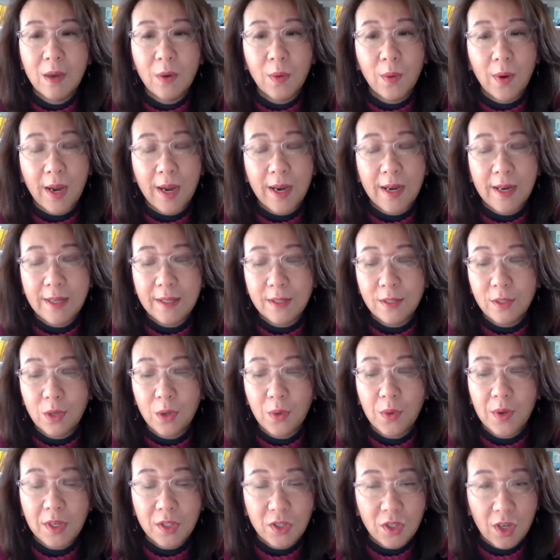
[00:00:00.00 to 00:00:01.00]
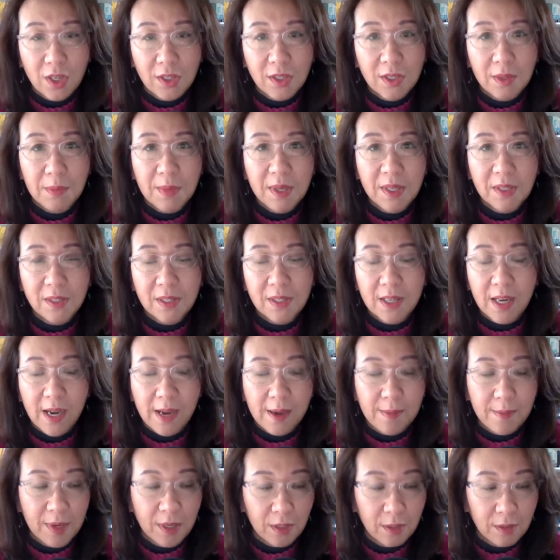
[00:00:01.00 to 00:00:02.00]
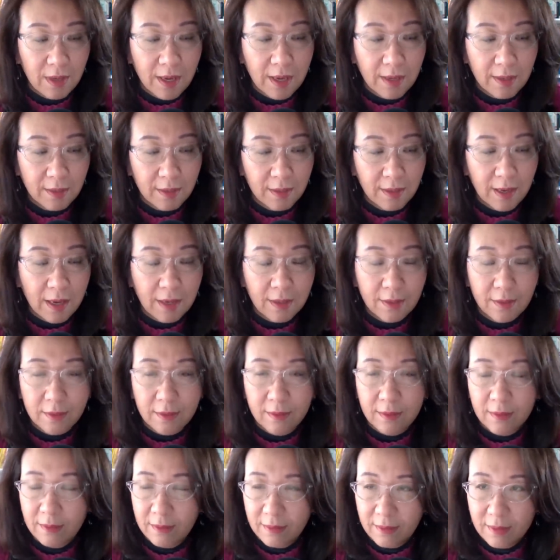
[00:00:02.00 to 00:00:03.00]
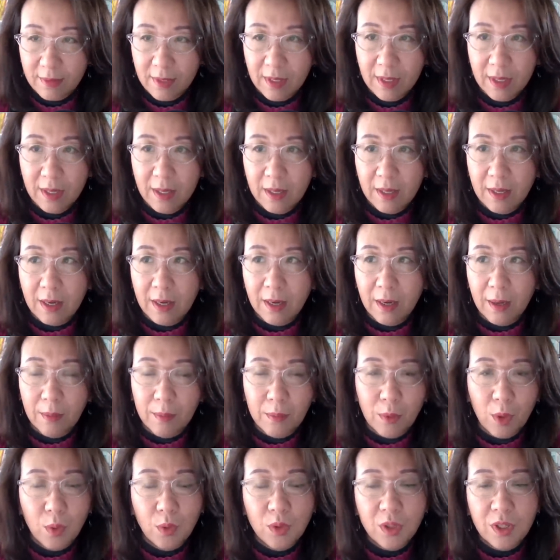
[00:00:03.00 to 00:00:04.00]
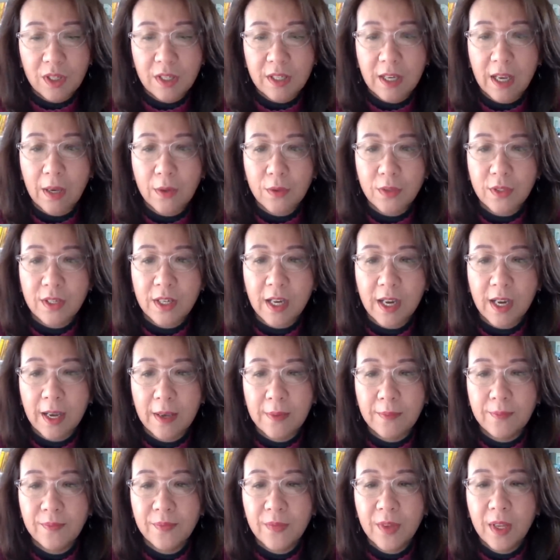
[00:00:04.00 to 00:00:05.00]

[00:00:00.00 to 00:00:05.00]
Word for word: or at least during Jiang Zemin's time and and and um, Hu Jintao's time.